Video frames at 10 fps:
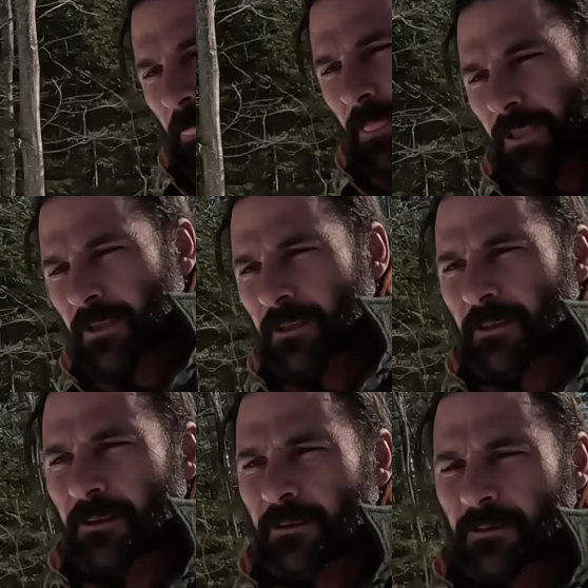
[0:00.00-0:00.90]
Hazen
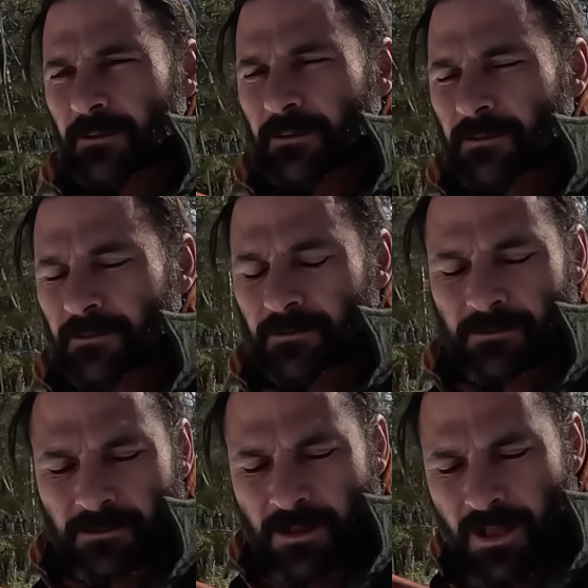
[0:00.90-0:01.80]
has the saw.
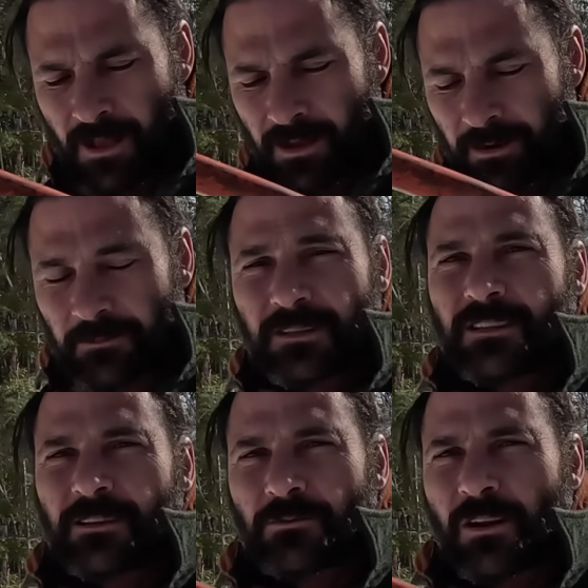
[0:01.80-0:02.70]
And I'm
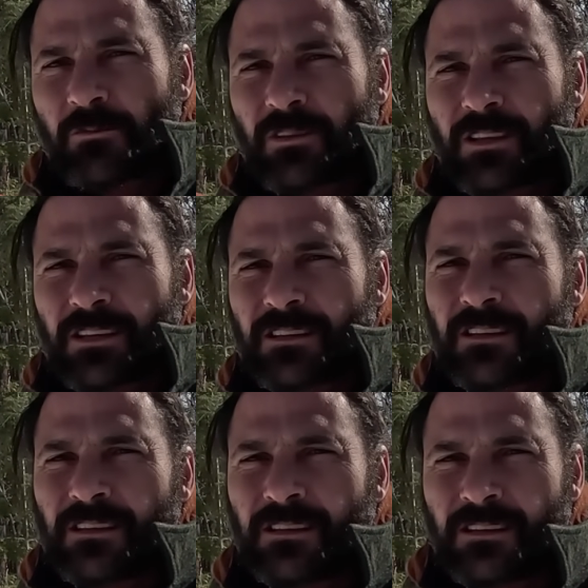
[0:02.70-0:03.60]
just gonna run with this.